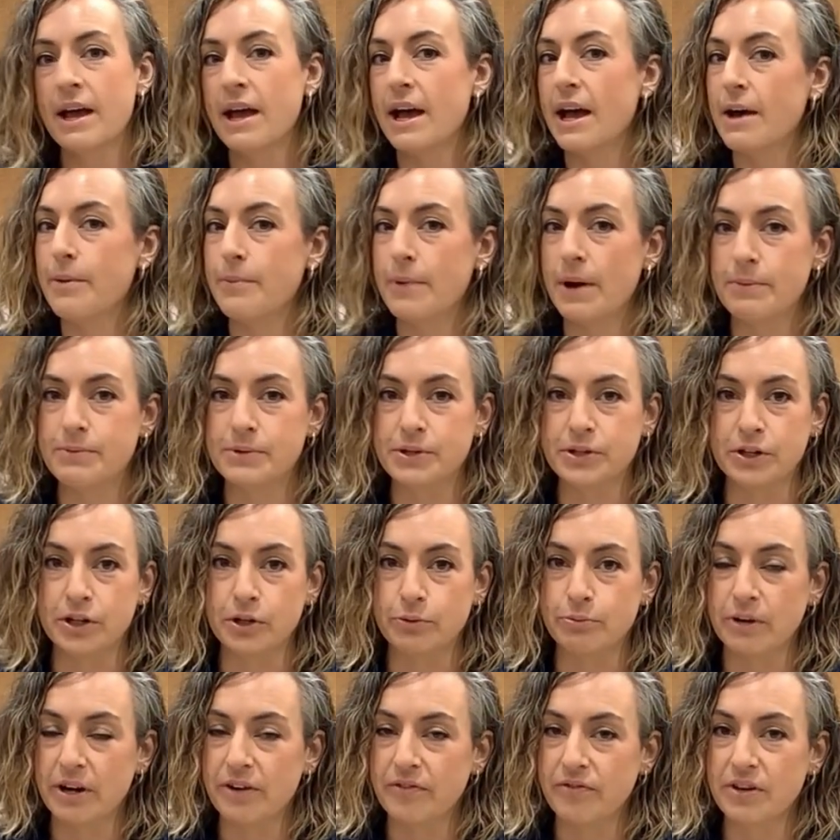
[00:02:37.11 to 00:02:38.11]
up to your
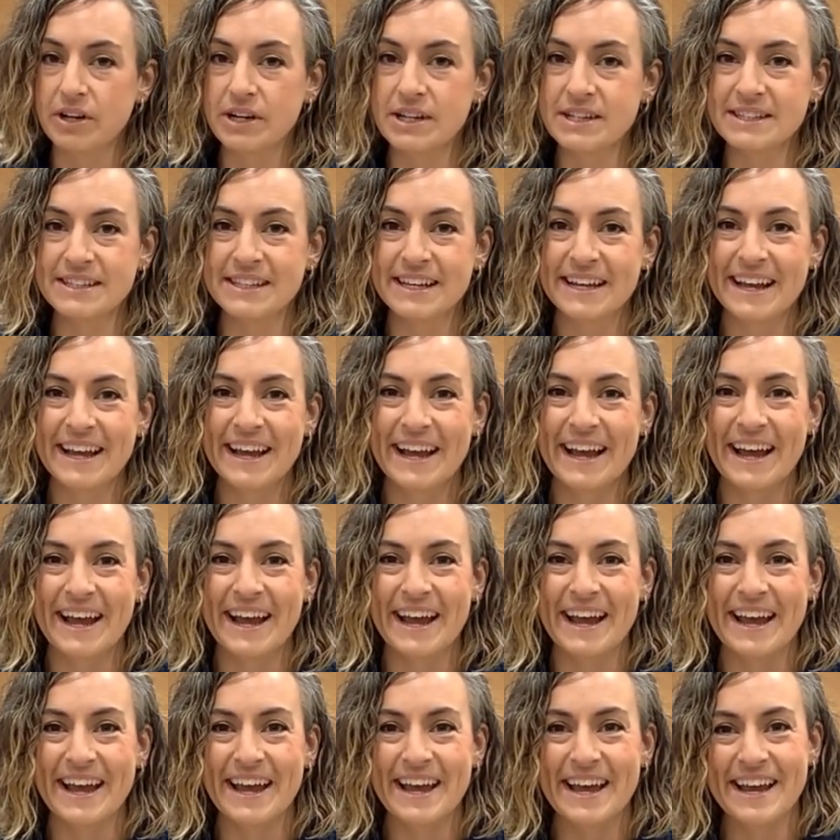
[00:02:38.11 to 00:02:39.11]
preference.
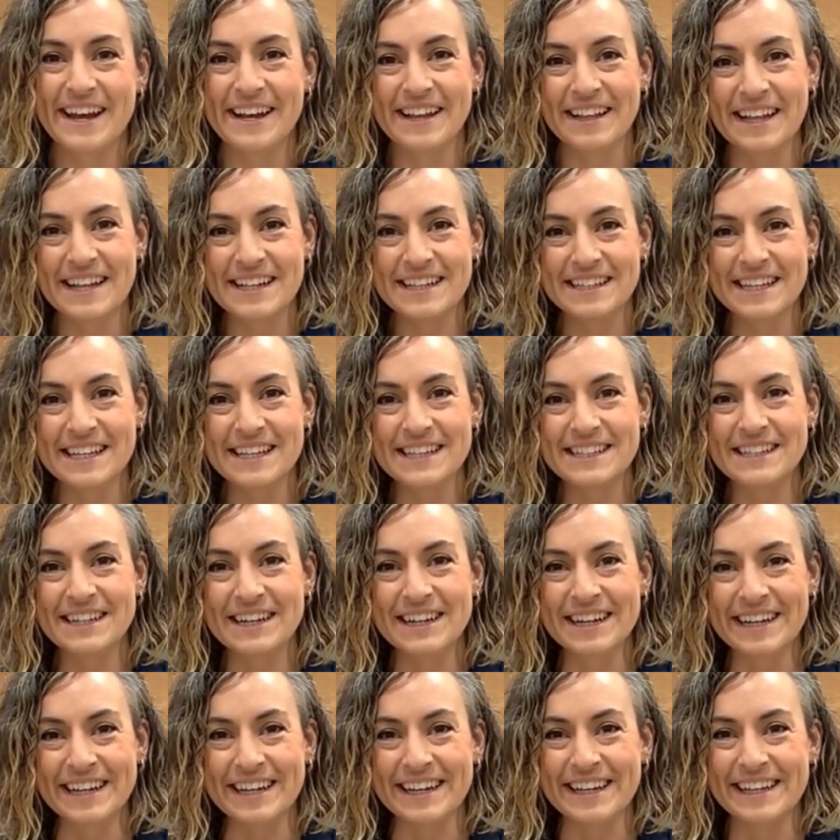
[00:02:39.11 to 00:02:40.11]
And let's get
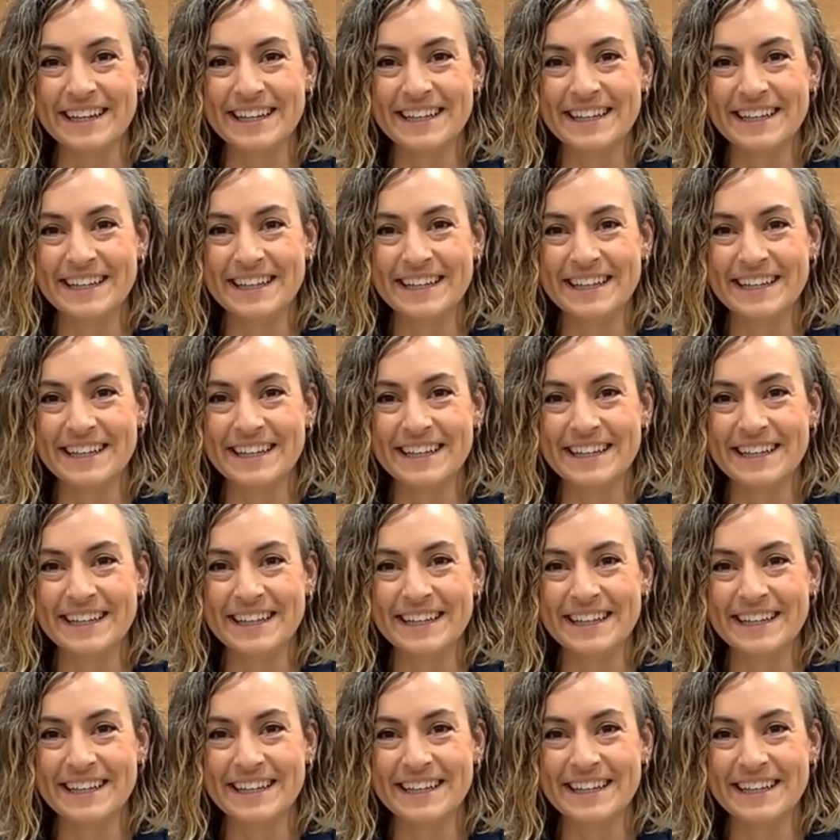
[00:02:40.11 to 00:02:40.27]
started.